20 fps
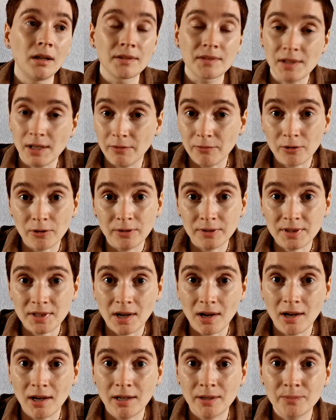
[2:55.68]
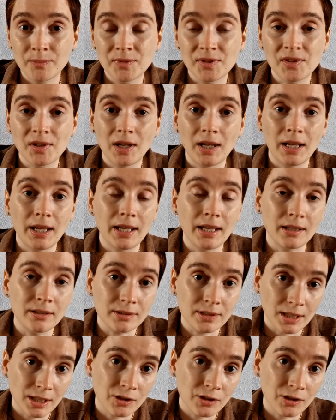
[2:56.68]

several times, and